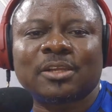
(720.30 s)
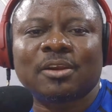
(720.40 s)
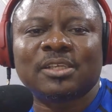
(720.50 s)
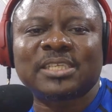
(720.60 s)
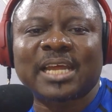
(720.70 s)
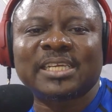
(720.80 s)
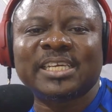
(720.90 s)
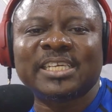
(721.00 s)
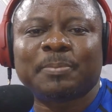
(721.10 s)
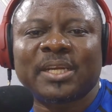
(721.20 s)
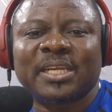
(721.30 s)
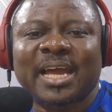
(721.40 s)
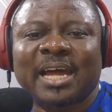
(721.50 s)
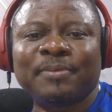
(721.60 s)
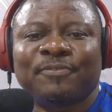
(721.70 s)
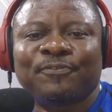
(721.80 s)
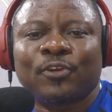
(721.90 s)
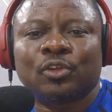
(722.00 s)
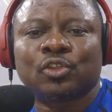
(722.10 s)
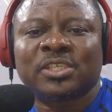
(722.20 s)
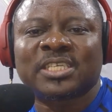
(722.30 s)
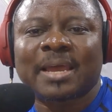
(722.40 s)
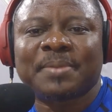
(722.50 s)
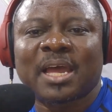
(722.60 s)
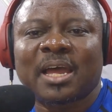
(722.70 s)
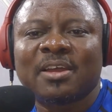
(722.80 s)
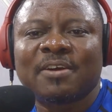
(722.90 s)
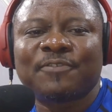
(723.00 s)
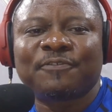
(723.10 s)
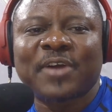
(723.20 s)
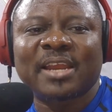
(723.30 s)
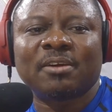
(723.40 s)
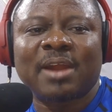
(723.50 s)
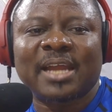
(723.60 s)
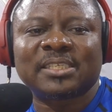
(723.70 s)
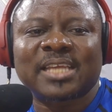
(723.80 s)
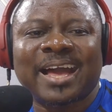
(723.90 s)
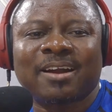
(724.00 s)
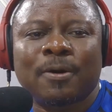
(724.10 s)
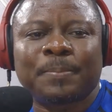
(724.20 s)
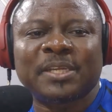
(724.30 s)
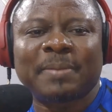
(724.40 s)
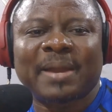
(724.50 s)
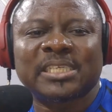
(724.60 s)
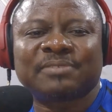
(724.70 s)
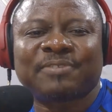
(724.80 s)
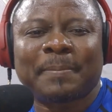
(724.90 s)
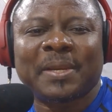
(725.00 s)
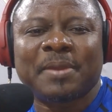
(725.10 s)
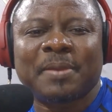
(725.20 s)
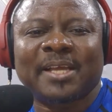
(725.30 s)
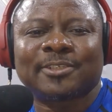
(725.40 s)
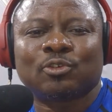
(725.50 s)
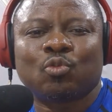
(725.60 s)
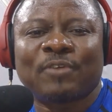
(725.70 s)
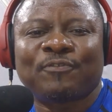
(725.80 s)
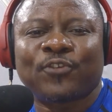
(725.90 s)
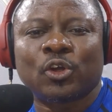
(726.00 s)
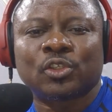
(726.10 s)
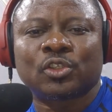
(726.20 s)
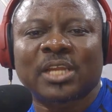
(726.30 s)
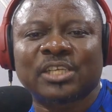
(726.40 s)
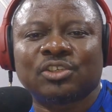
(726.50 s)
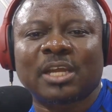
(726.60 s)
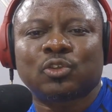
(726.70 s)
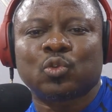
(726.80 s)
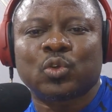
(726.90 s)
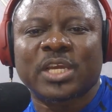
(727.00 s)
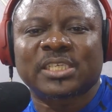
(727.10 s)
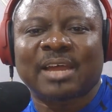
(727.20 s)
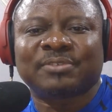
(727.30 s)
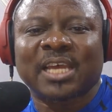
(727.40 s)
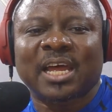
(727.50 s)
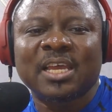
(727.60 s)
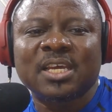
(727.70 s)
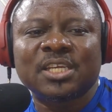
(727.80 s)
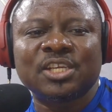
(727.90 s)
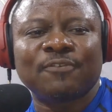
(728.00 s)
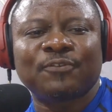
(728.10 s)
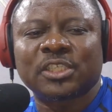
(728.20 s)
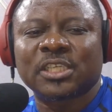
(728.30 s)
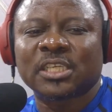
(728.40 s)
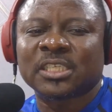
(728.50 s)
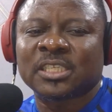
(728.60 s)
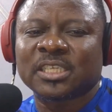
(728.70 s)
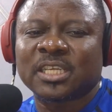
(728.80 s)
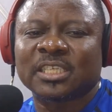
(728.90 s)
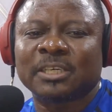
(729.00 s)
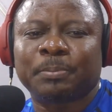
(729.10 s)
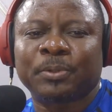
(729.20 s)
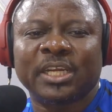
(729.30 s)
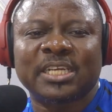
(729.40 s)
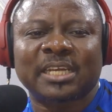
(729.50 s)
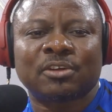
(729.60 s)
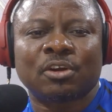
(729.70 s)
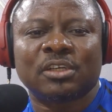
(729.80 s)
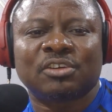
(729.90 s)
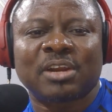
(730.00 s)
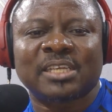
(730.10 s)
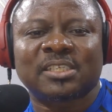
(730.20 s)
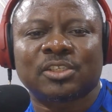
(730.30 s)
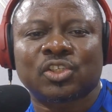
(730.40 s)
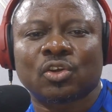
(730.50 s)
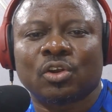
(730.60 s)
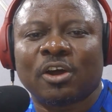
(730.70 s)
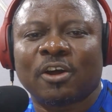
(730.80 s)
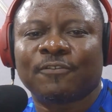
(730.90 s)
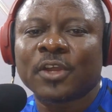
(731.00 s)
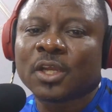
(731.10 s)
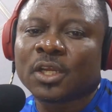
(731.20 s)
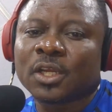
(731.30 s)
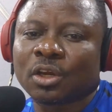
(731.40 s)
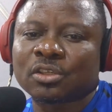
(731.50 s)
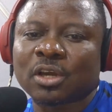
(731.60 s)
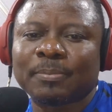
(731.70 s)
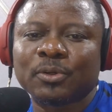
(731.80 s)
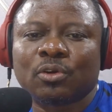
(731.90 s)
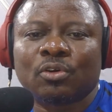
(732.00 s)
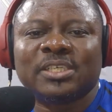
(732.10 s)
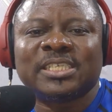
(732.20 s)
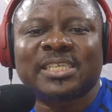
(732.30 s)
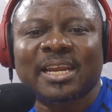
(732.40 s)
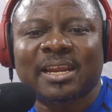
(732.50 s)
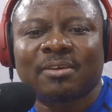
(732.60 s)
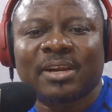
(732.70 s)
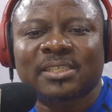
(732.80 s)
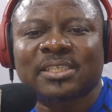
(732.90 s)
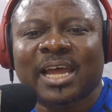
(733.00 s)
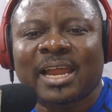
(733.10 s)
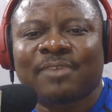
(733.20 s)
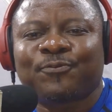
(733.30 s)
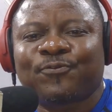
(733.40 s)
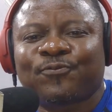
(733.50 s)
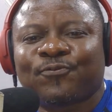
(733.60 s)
disclosed that his body had been flown to Zambia for final rites, accompanied by his family members who were flown to Nigeria 2 days after the unfortunate incident. He prayed that God grants the soul of Dr. Kabungo eternal rest and